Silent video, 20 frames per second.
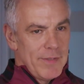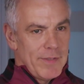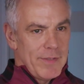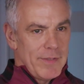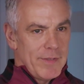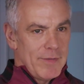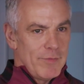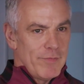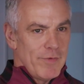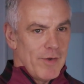
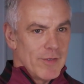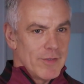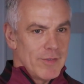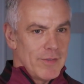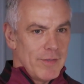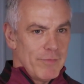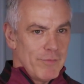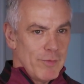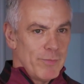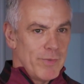
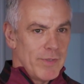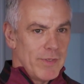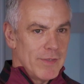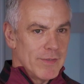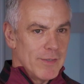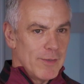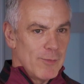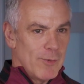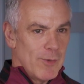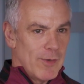unfortunately football
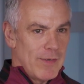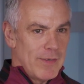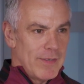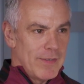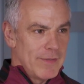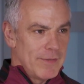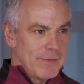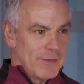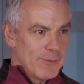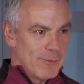is our world,
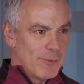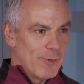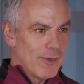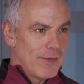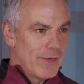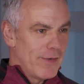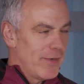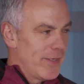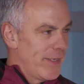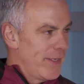and your
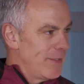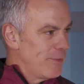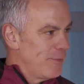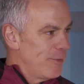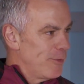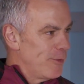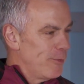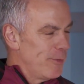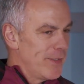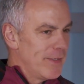world nearly ends
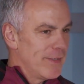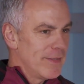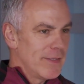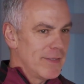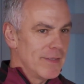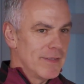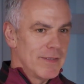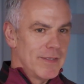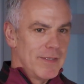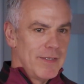and you don't win it,
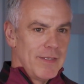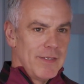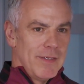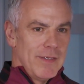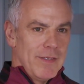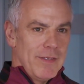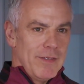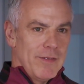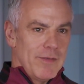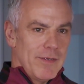and
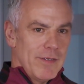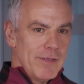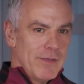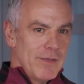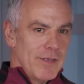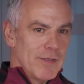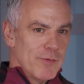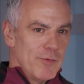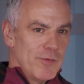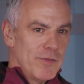you're
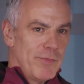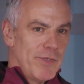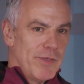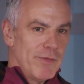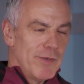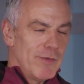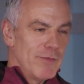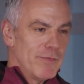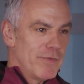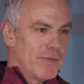not good to be
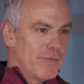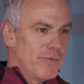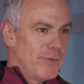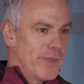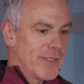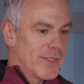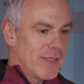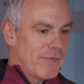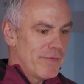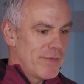around for a few
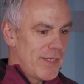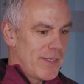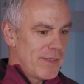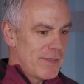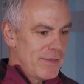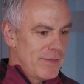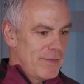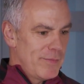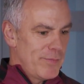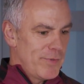weeks after
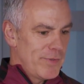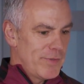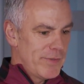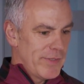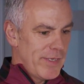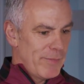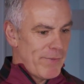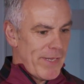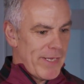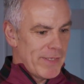that. But
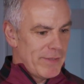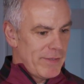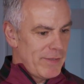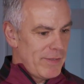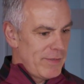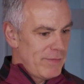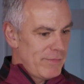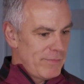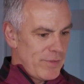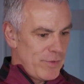to get back
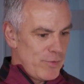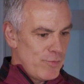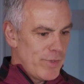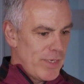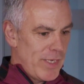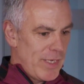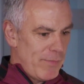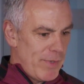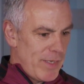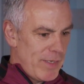then and the new
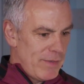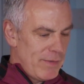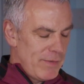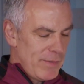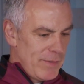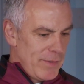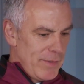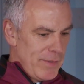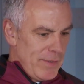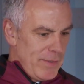game in,
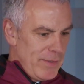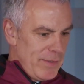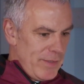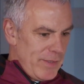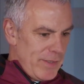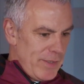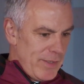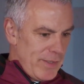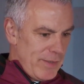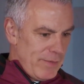
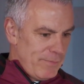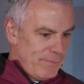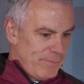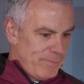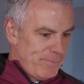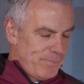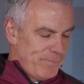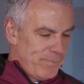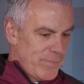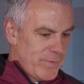
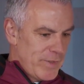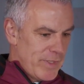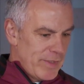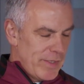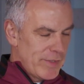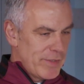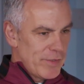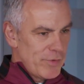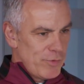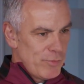they had
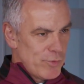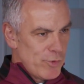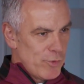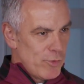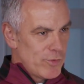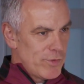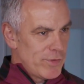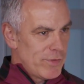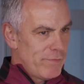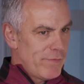to get new
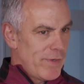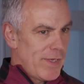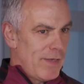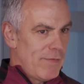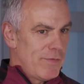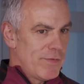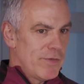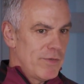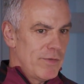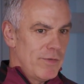coaches
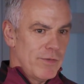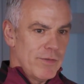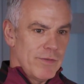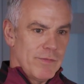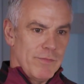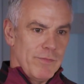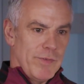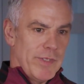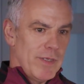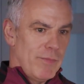involved. So
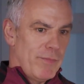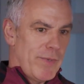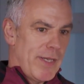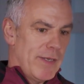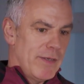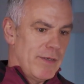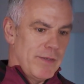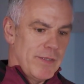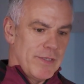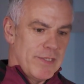look, we came
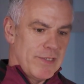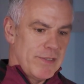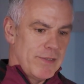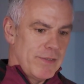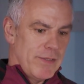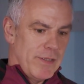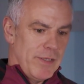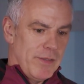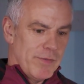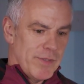back on
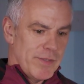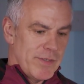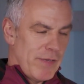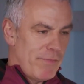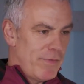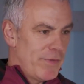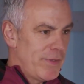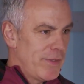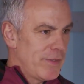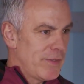this, I think it was the
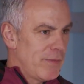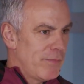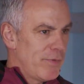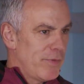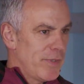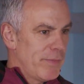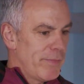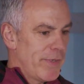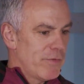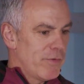7th of
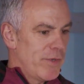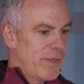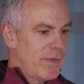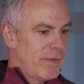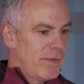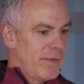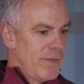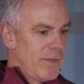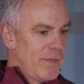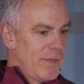December, we came back
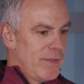training.